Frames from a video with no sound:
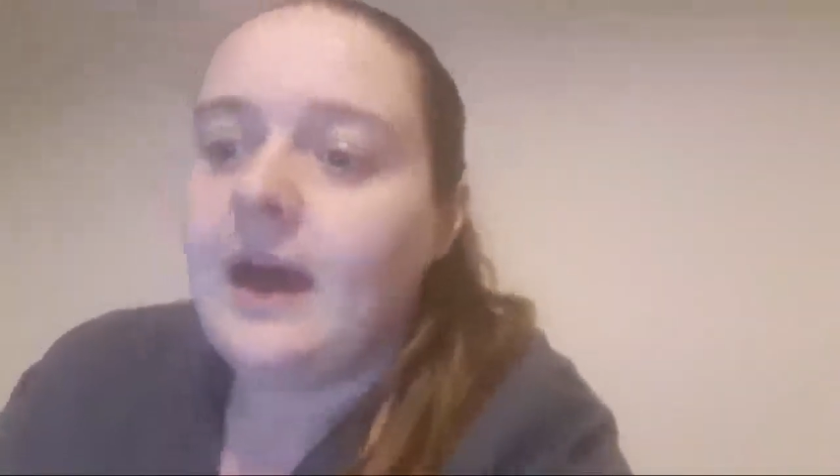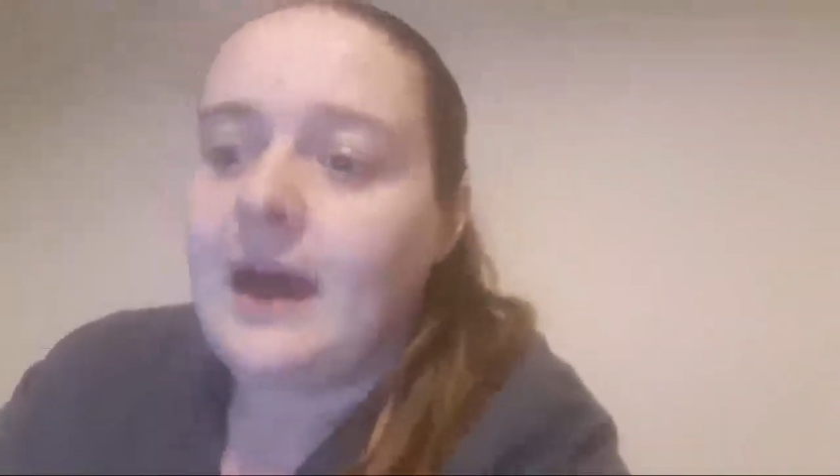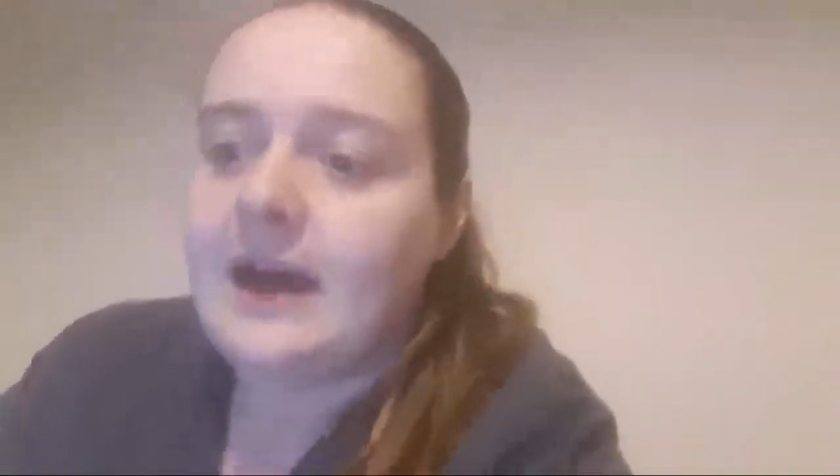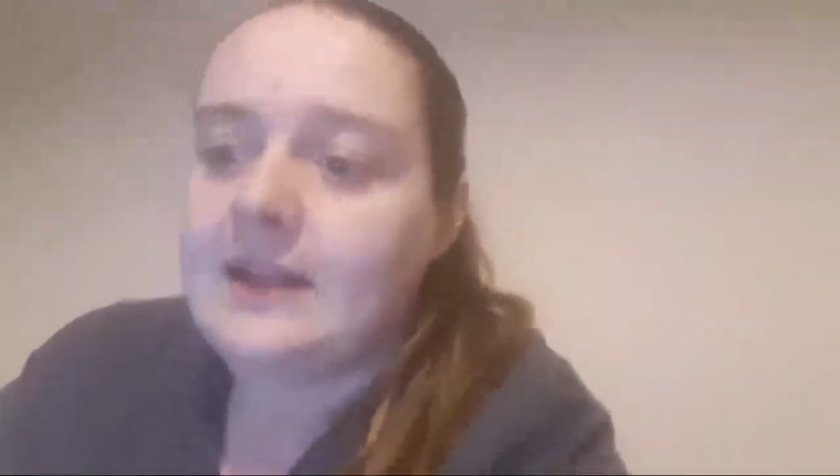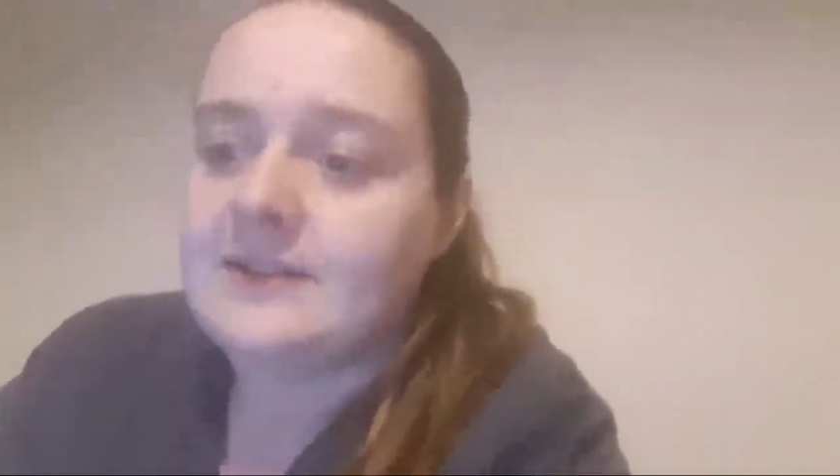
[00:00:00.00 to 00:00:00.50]

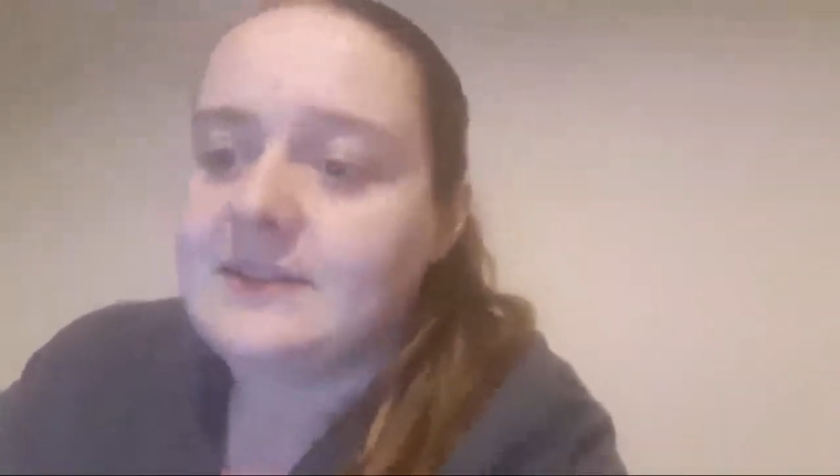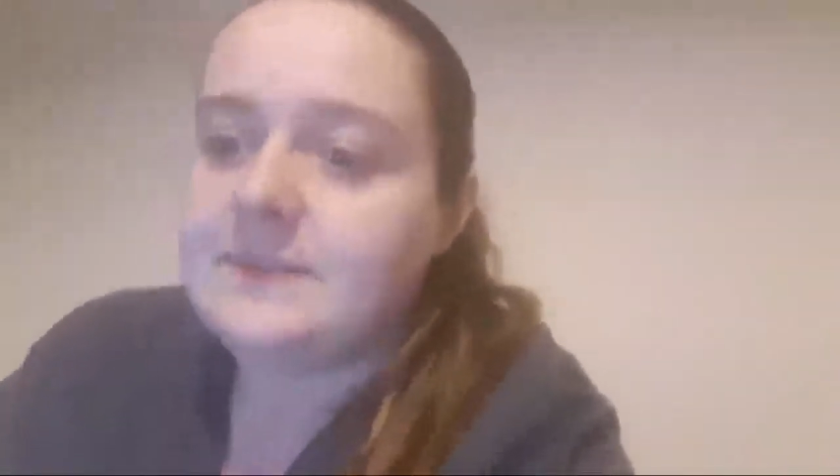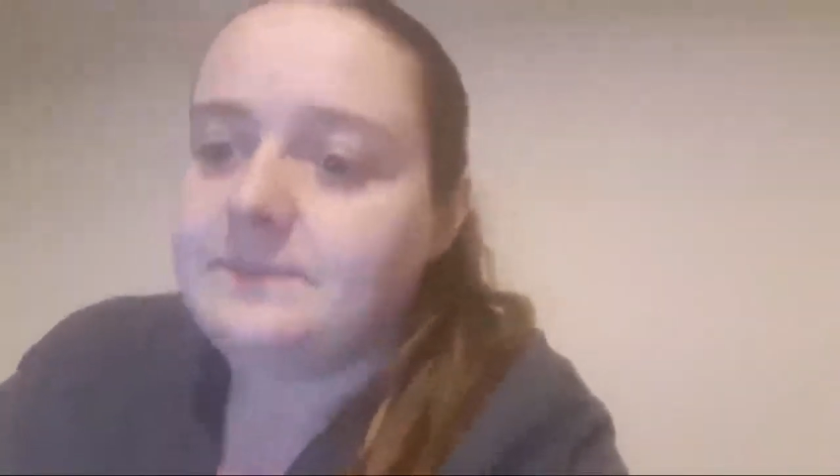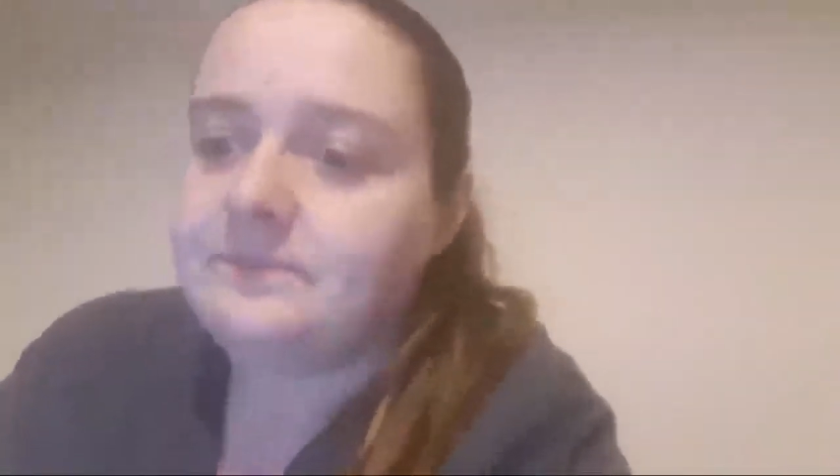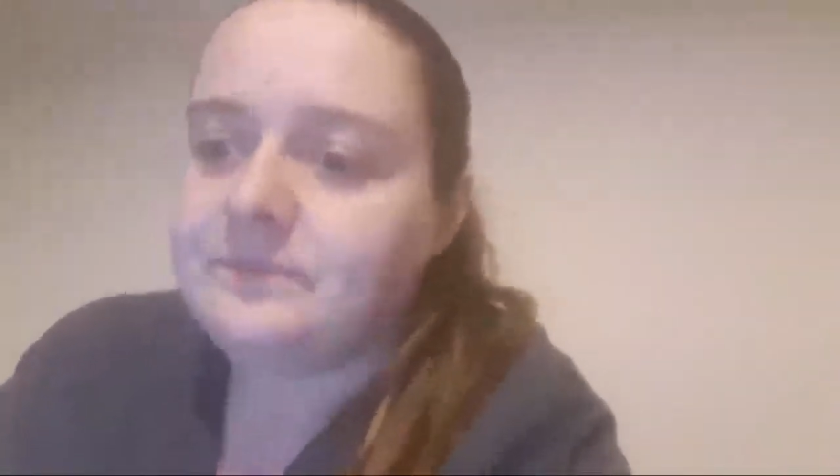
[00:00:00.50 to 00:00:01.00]
And
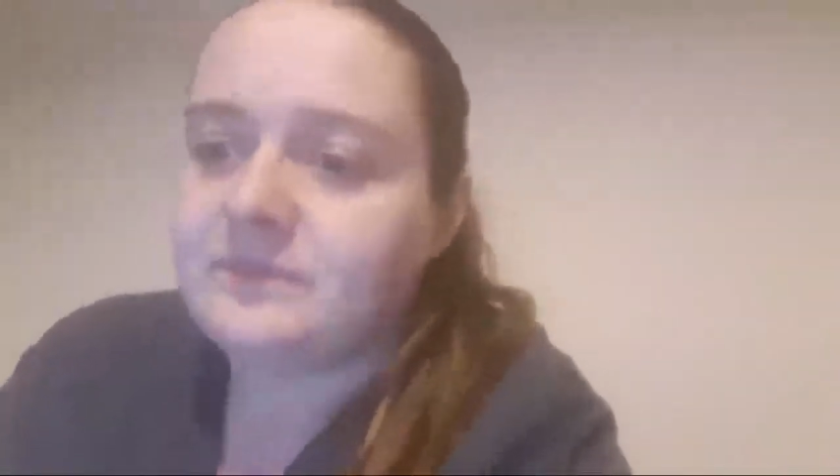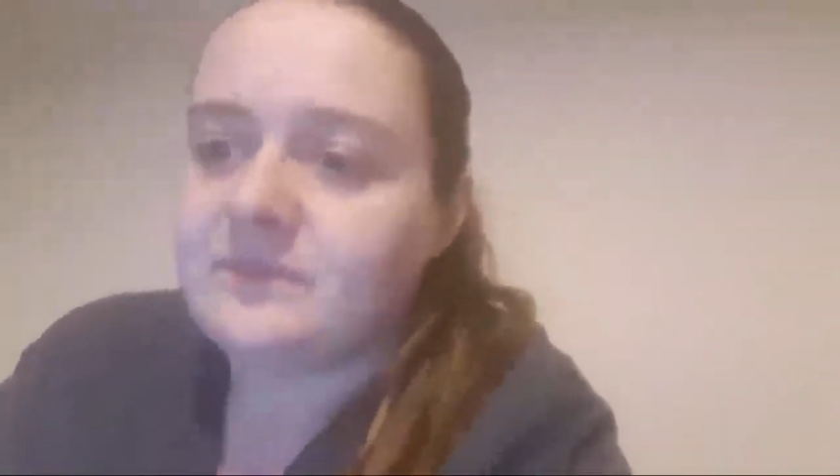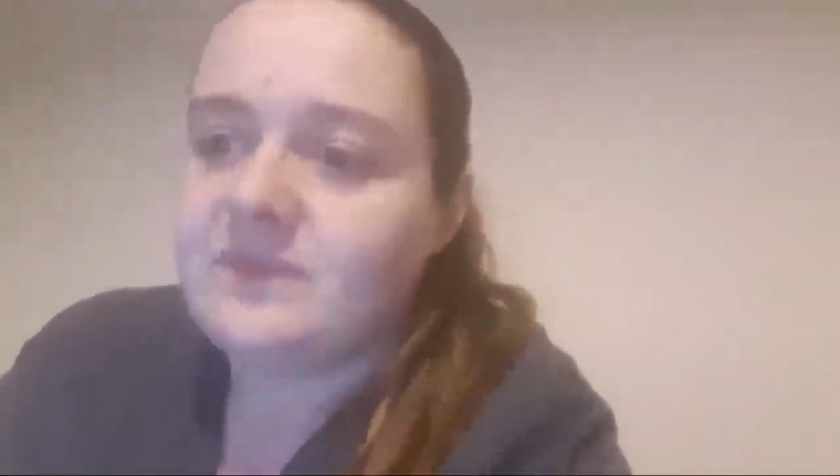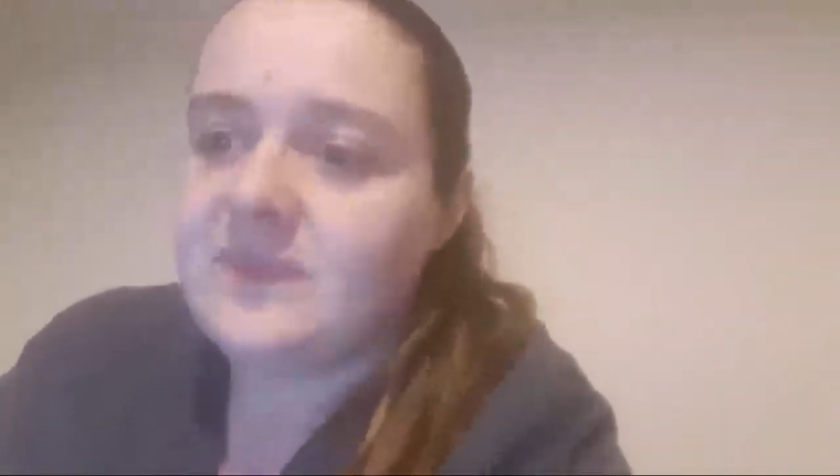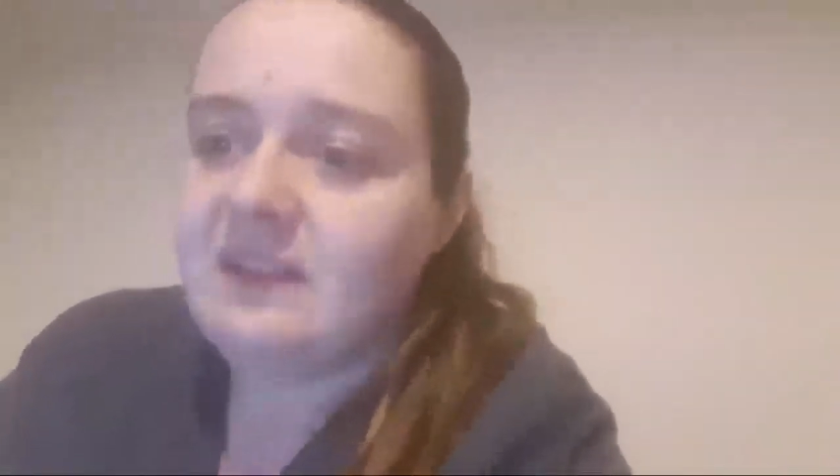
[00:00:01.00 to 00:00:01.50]

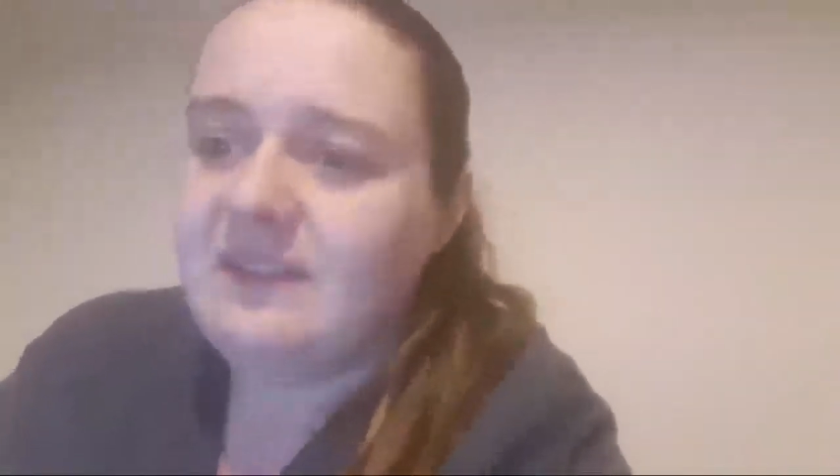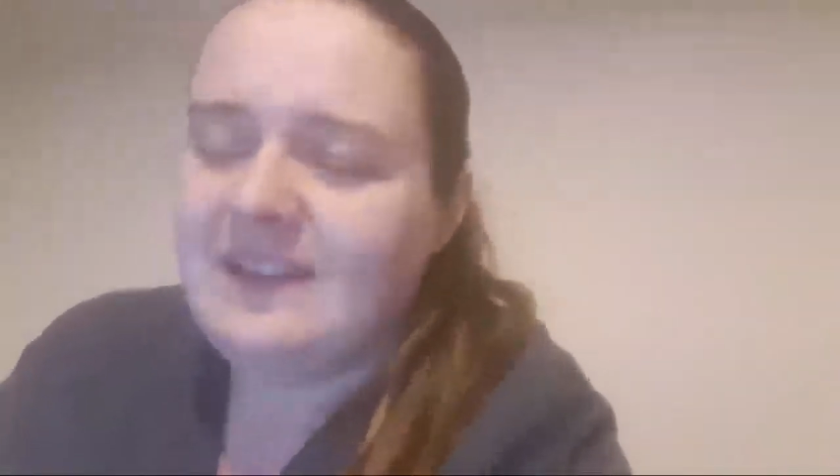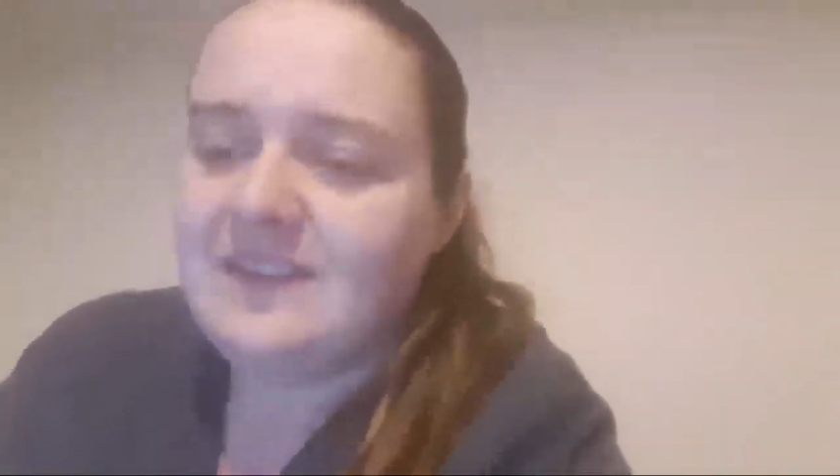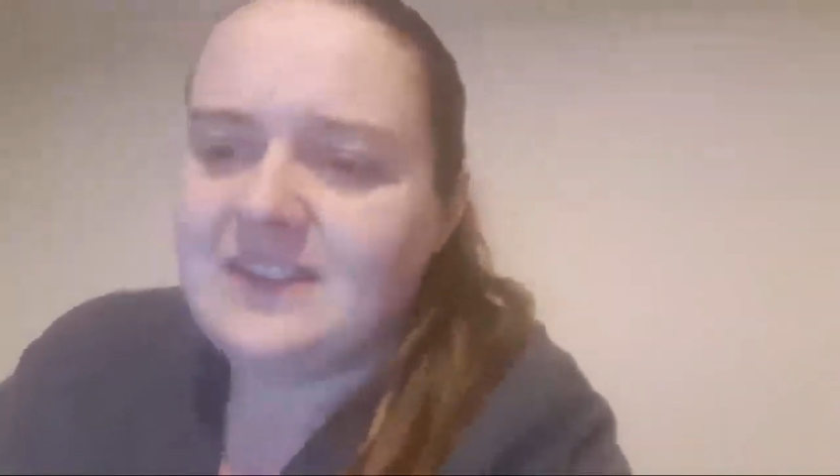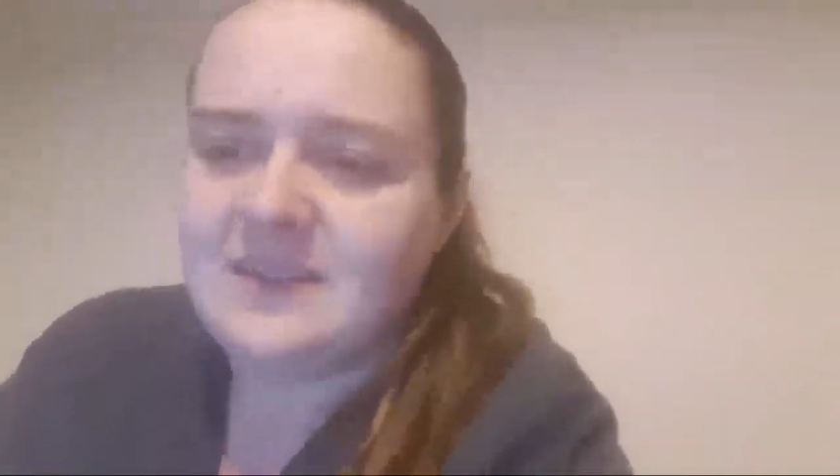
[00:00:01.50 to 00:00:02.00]

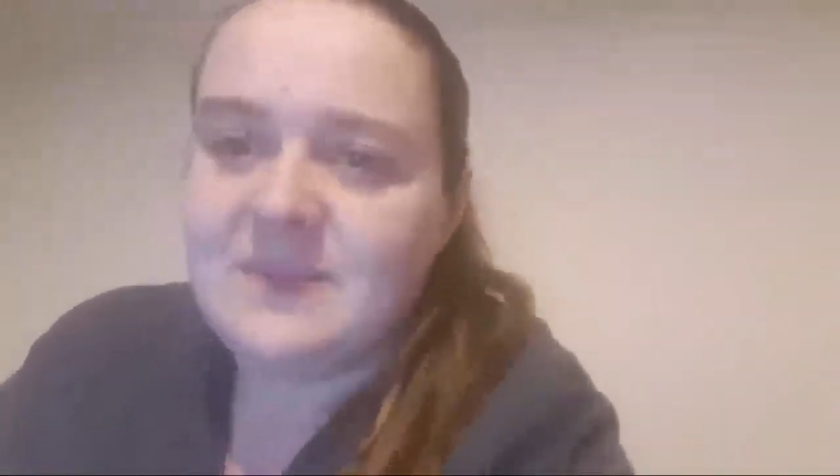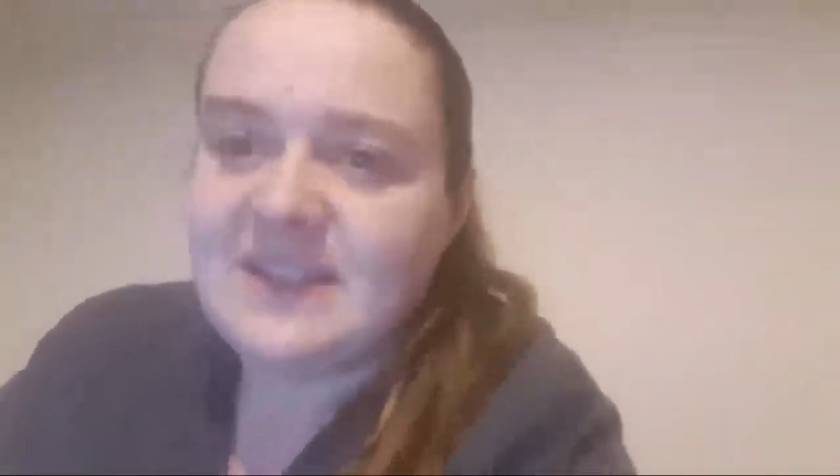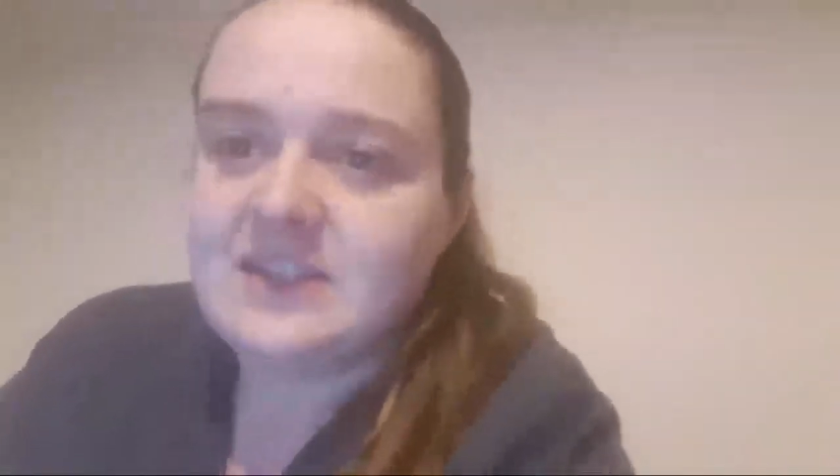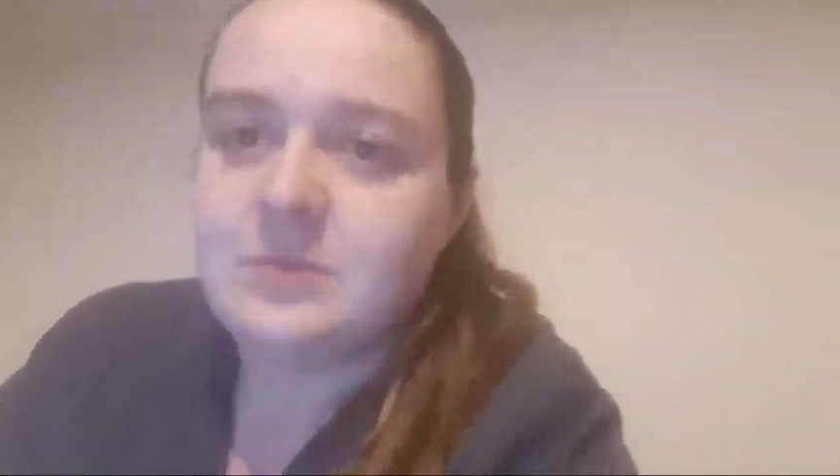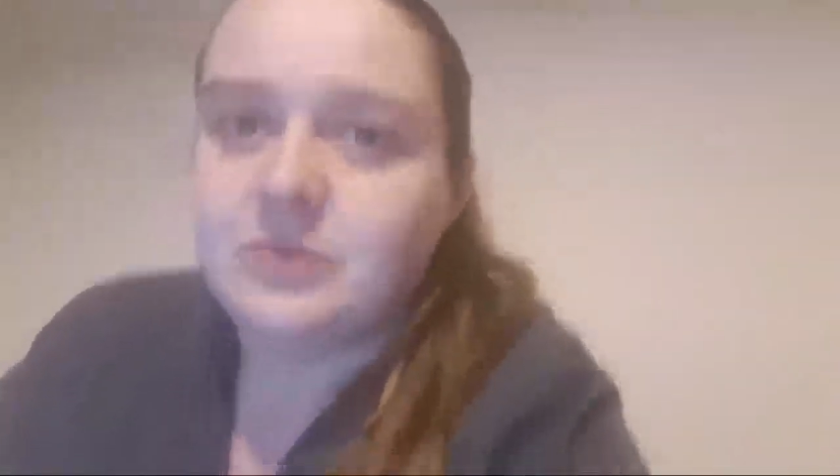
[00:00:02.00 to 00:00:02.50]
then there's some
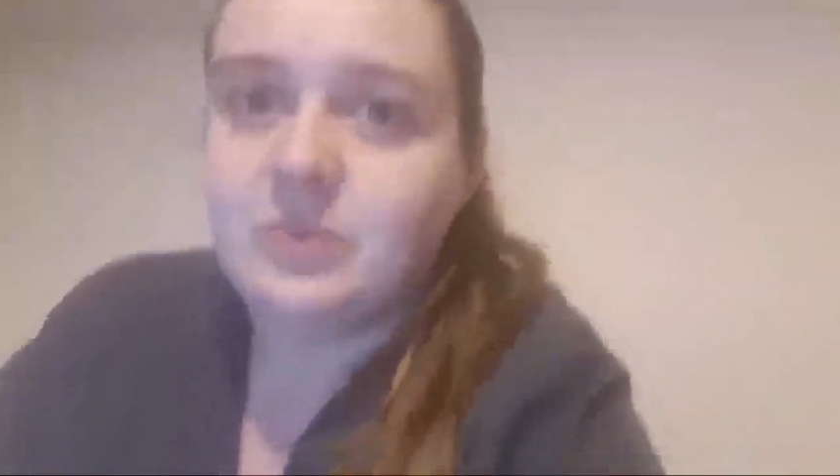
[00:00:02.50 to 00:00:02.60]
sensible